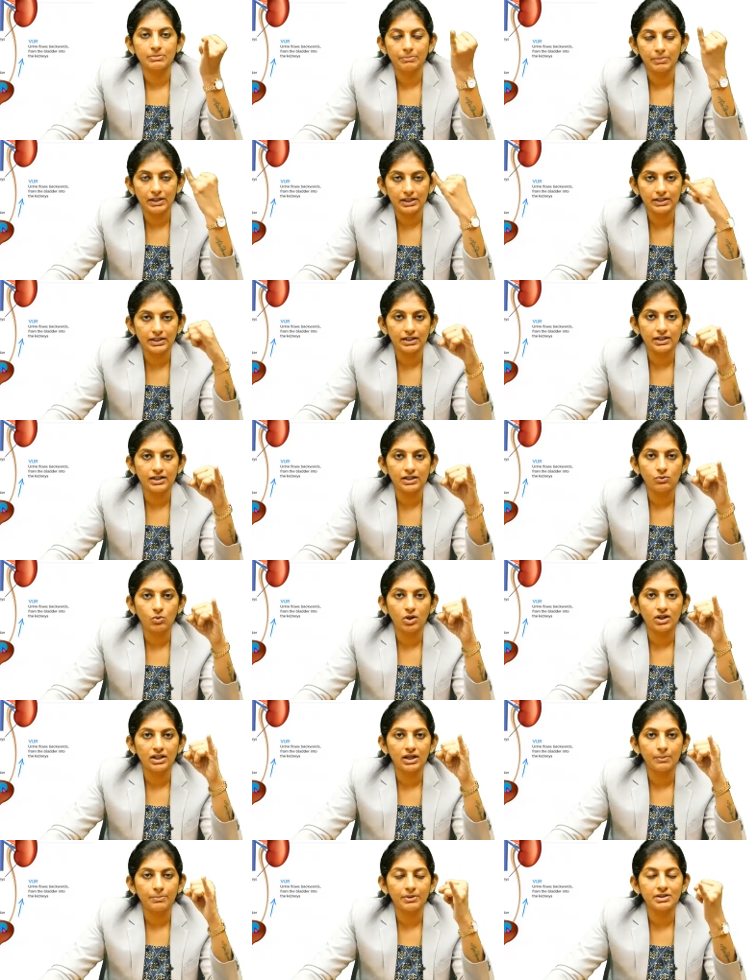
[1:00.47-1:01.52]
repeatedly,
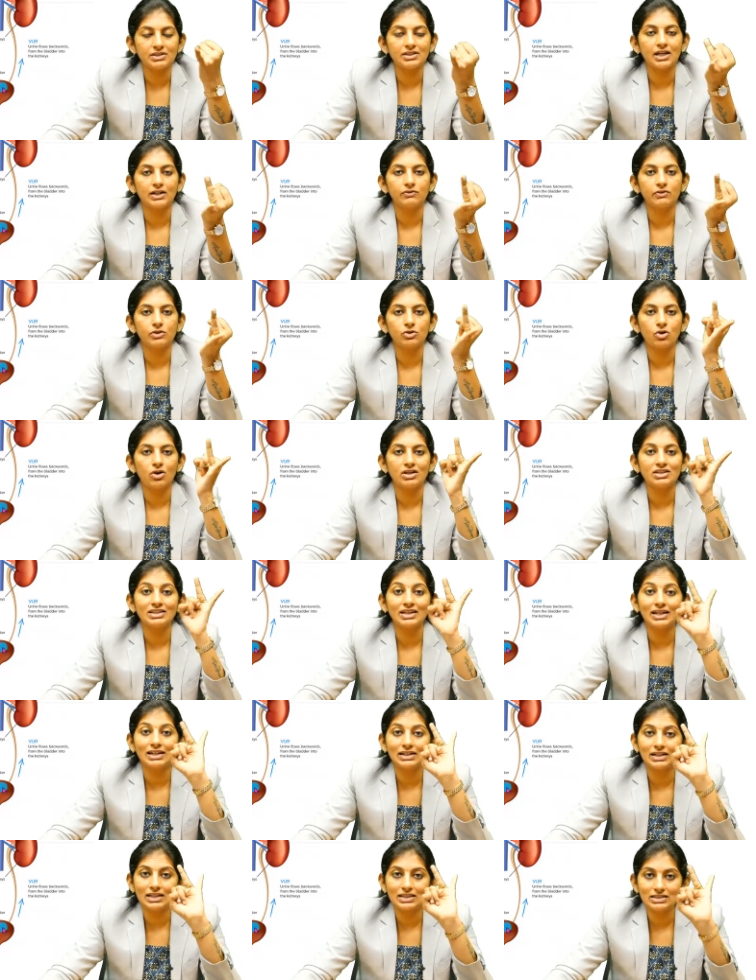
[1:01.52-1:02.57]
what happens? That will cause
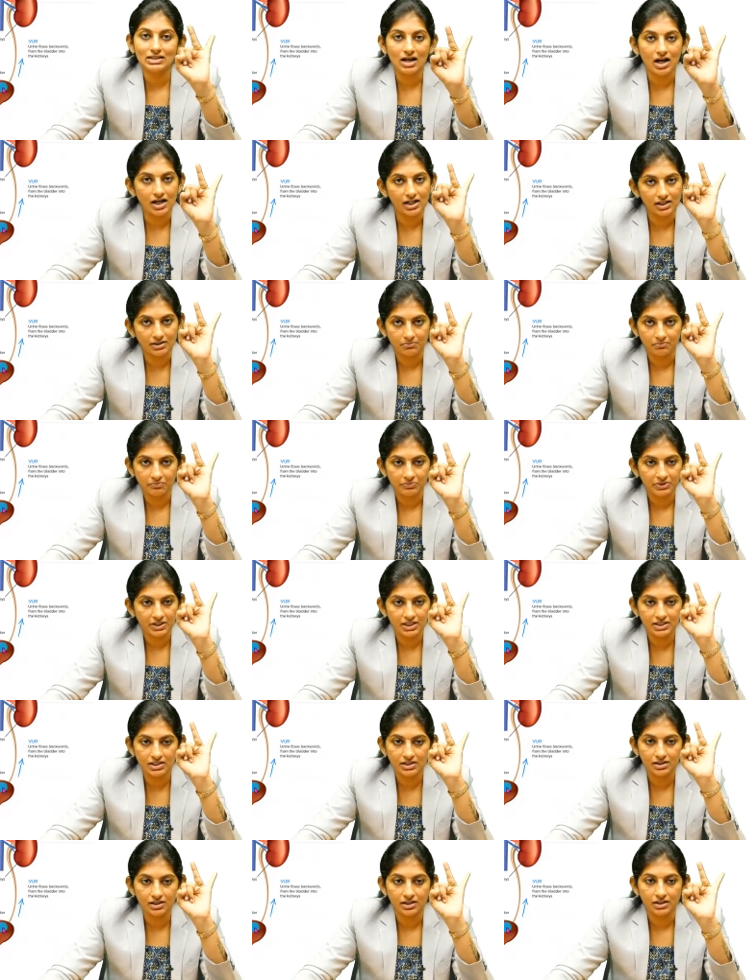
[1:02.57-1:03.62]
kidney scarring,
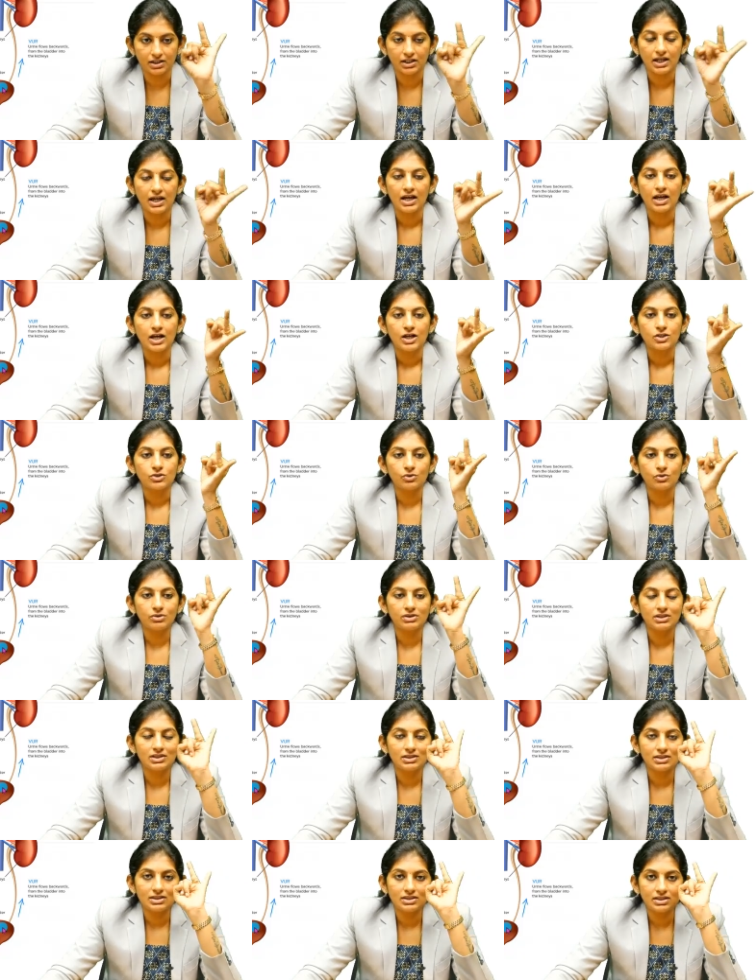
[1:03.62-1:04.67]
isn't it? So
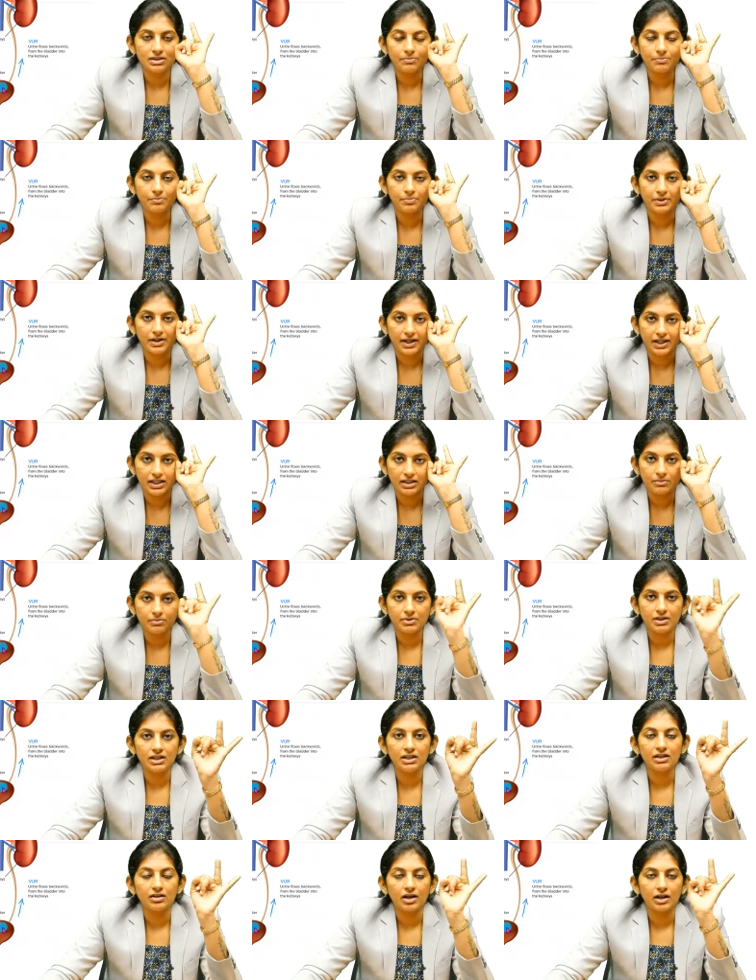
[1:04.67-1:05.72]
this is a
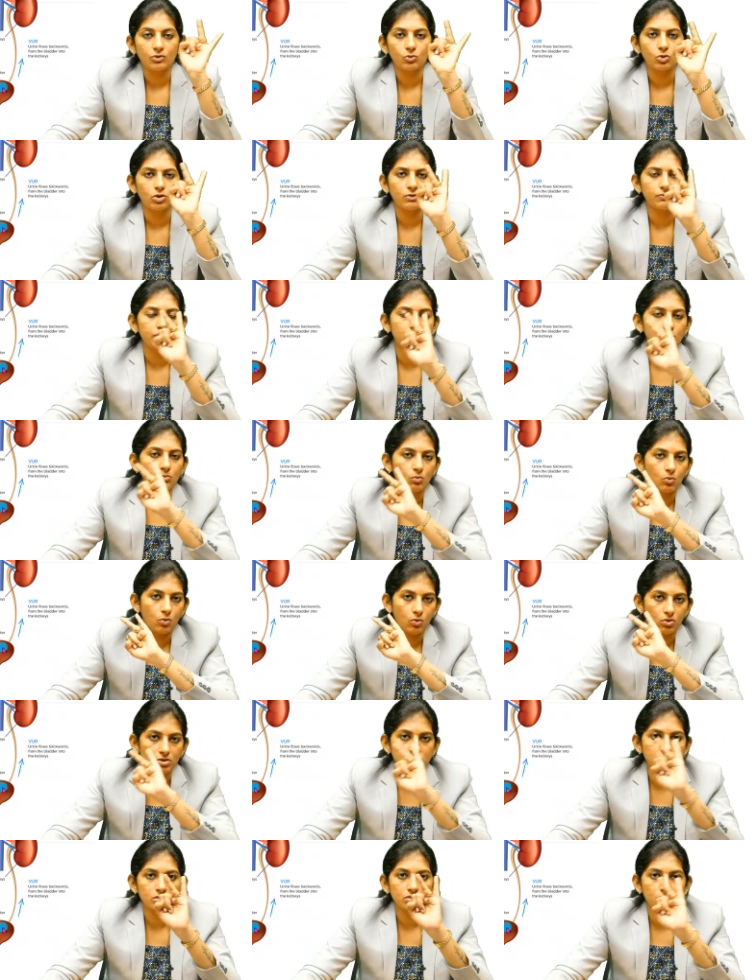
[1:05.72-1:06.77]
primary and one of the
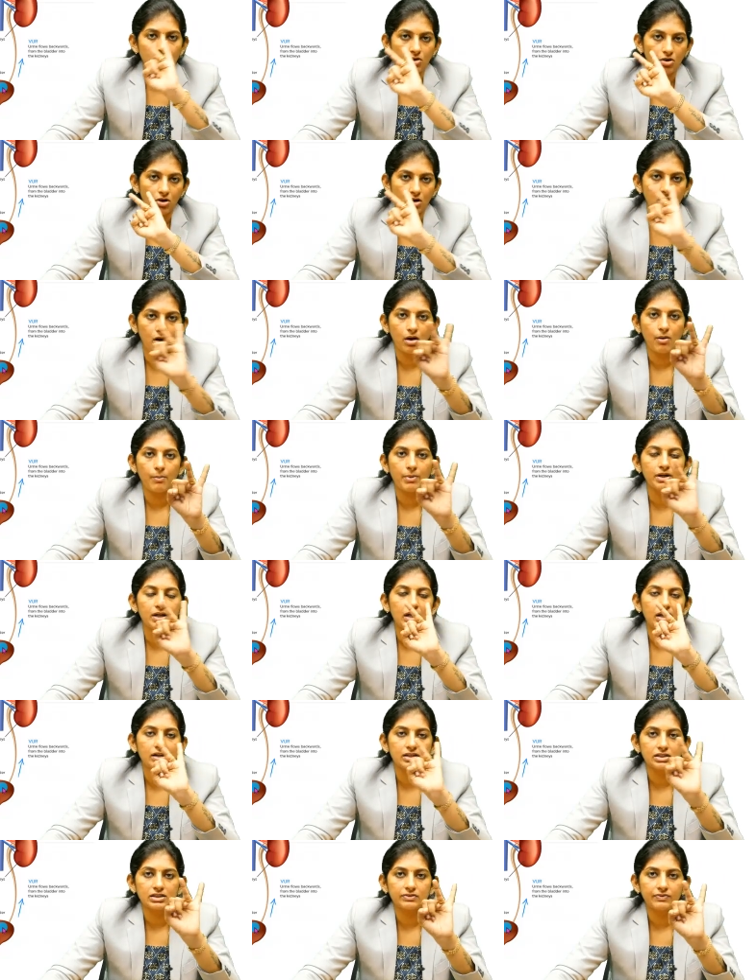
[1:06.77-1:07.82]
most common
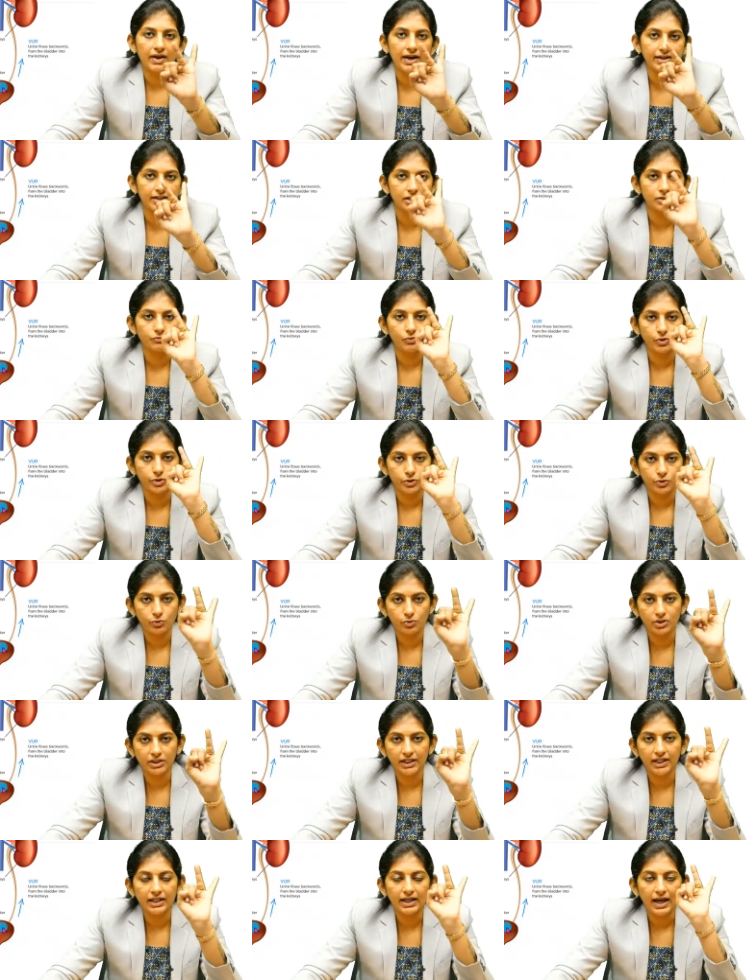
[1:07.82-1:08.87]
risk factors for U
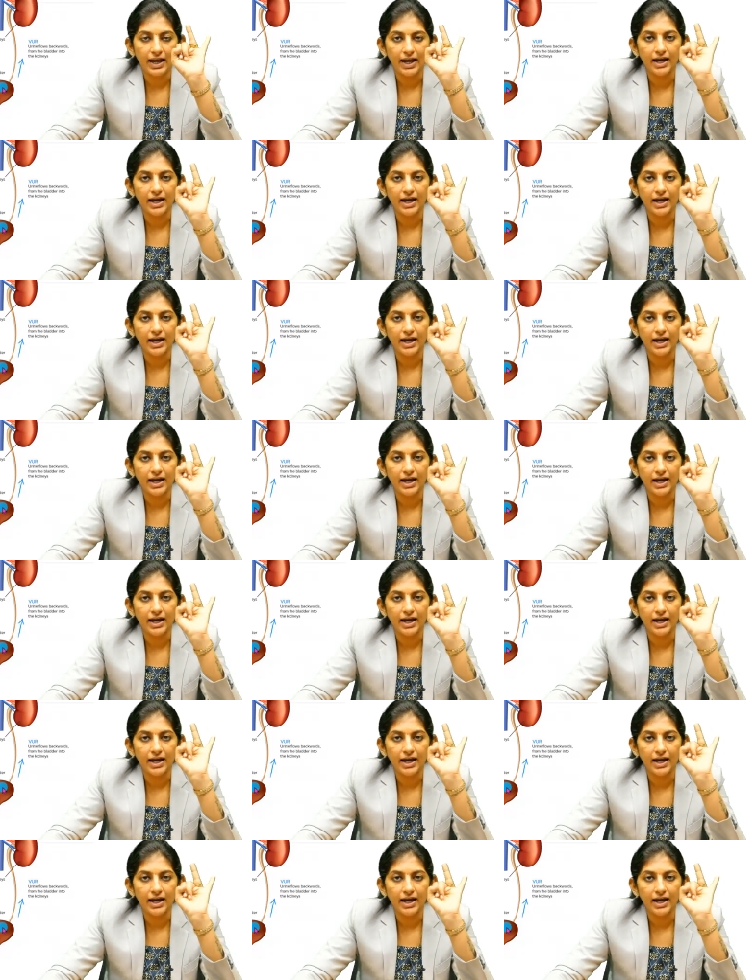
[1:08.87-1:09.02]
T I